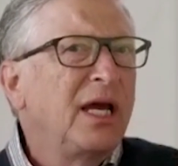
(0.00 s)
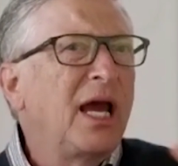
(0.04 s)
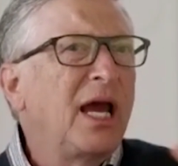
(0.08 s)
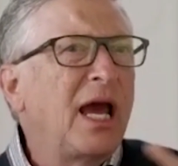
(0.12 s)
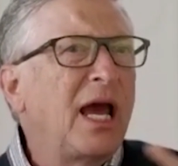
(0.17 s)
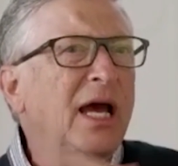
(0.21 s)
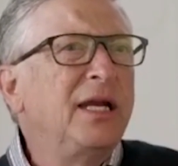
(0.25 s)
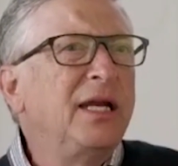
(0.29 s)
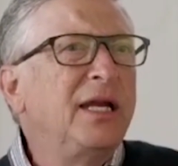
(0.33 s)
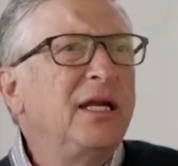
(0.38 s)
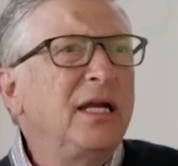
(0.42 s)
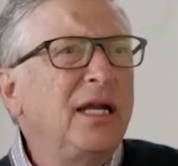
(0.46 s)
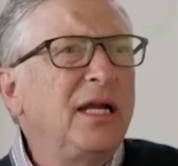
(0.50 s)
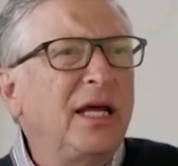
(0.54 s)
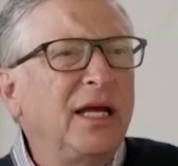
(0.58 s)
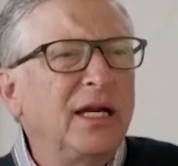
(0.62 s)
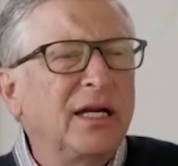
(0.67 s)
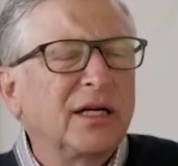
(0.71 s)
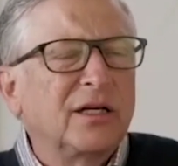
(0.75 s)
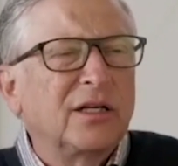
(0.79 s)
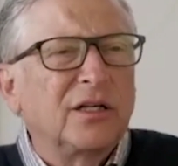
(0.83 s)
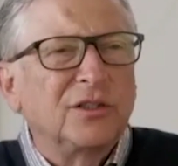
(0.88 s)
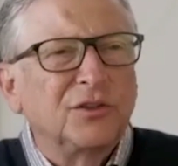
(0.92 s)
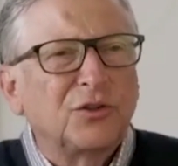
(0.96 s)
and in
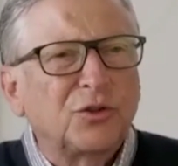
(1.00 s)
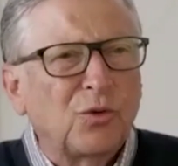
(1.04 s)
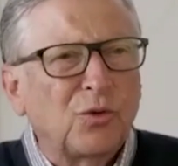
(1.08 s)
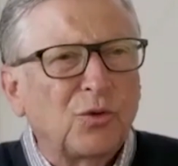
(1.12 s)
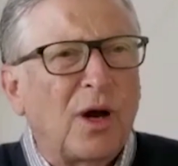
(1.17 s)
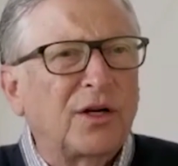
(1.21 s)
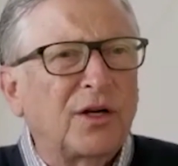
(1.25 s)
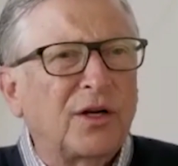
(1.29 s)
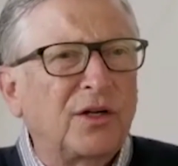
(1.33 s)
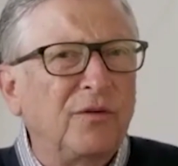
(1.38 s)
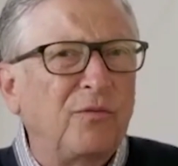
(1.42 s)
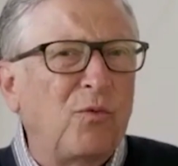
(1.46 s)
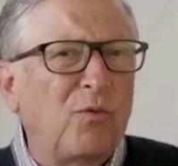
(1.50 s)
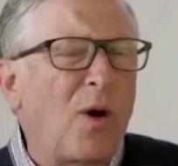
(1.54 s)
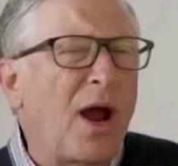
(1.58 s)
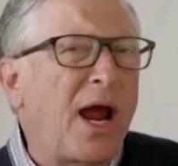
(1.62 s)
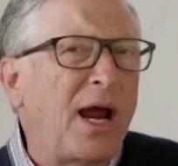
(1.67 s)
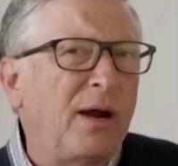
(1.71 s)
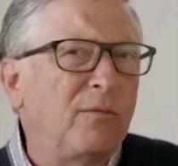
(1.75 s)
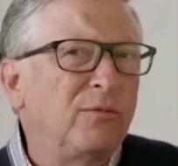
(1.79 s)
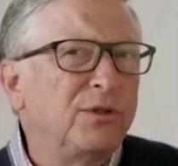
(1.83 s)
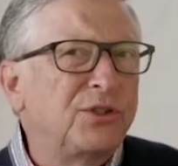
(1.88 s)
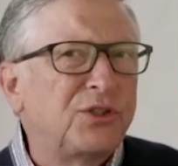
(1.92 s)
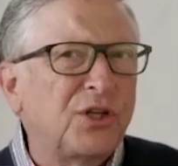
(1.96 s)
a constructive
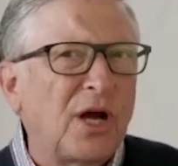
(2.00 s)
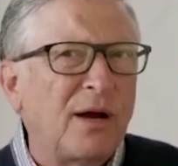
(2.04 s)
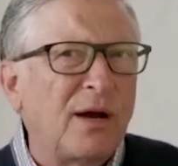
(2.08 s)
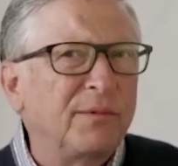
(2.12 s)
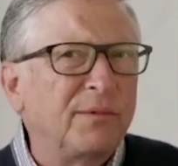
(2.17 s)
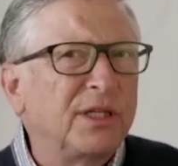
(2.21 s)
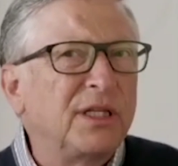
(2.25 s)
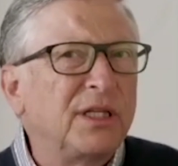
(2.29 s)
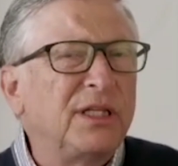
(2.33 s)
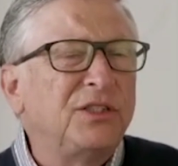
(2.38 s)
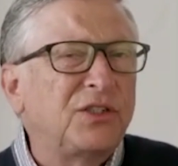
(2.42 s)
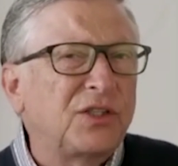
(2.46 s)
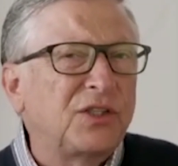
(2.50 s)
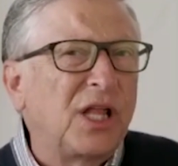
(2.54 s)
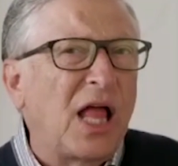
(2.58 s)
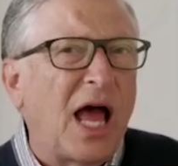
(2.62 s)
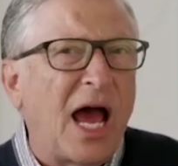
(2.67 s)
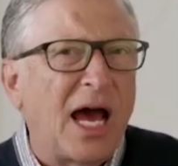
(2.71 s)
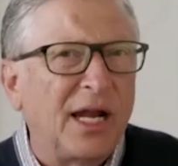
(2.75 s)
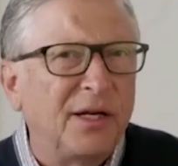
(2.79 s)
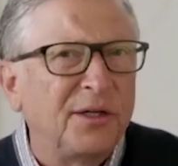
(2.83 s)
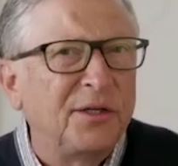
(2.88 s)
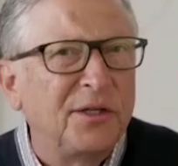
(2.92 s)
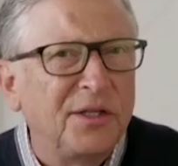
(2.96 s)
way, which I'm at least
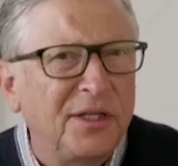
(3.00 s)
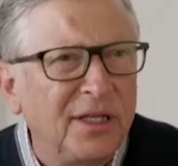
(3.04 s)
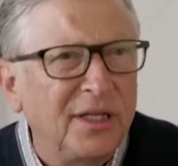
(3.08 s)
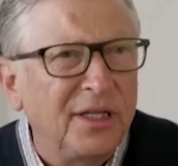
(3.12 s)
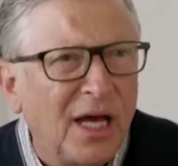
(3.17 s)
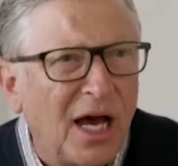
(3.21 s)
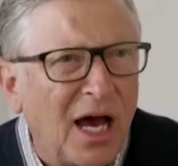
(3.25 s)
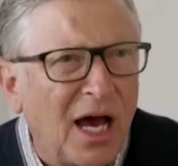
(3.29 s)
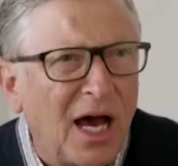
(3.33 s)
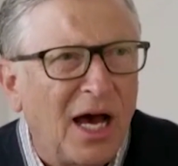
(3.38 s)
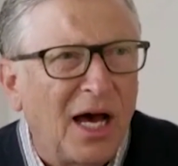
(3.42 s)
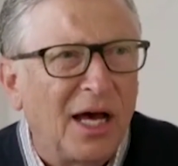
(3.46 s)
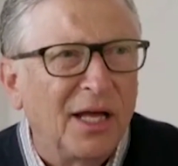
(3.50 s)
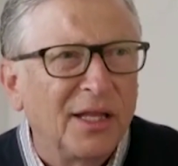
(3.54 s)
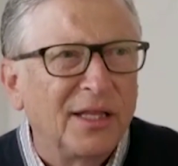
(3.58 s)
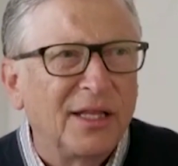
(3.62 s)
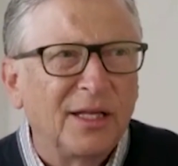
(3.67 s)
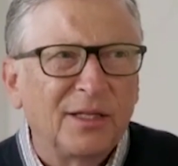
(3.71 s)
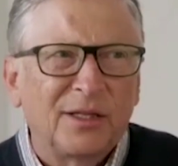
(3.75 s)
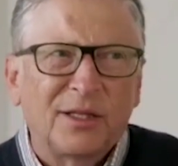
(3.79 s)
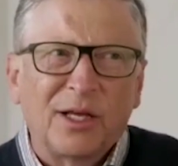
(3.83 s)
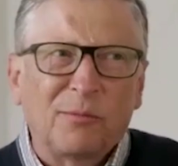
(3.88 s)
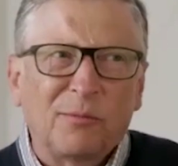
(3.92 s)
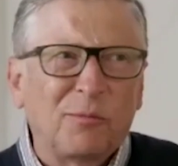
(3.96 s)
glad
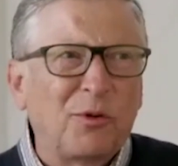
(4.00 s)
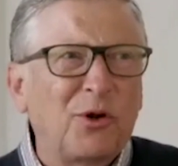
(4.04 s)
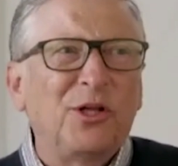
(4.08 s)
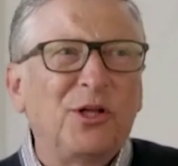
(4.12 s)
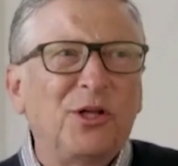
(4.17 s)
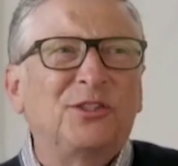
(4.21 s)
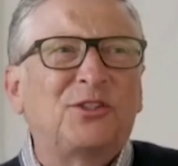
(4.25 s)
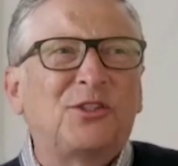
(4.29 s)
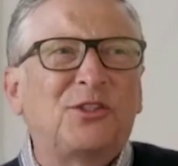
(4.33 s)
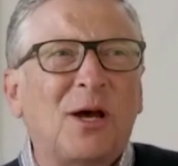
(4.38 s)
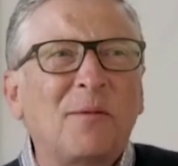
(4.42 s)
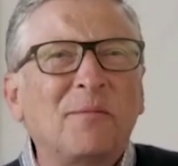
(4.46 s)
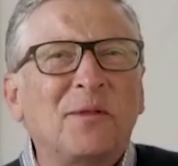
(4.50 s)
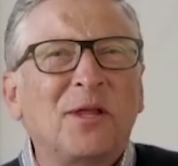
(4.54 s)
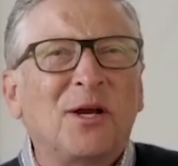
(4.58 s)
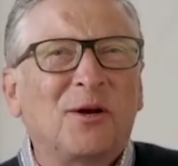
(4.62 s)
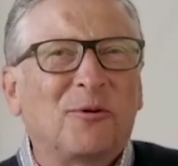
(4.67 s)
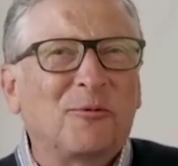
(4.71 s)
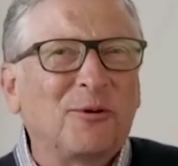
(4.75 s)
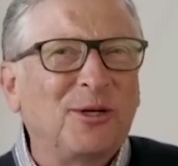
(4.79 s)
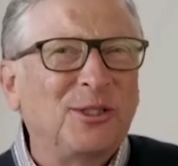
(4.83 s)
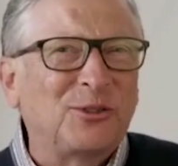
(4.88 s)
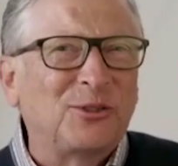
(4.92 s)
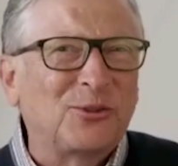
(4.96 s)
that they're putting some of their
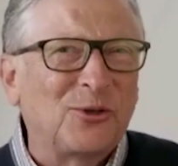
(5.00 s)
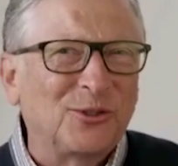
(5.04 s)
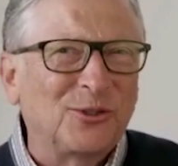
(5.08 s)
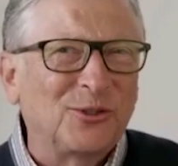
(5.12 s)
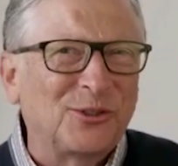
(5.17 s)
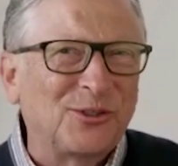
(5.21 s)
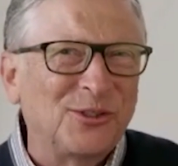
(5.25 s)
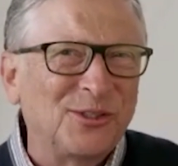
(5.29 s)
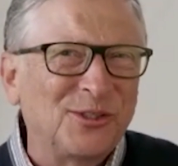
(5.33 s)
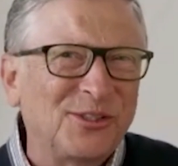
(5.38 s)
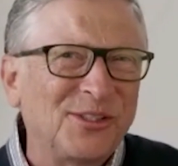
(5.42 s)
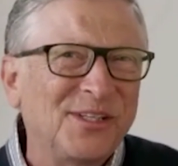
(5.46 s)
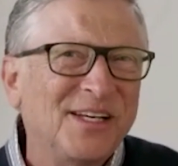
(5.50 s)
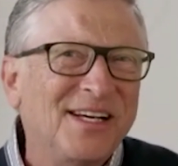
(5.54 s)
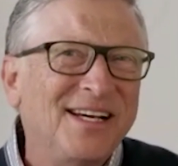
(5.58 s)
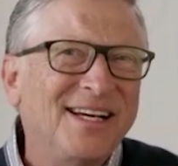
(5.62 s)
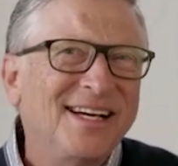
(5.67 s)
resources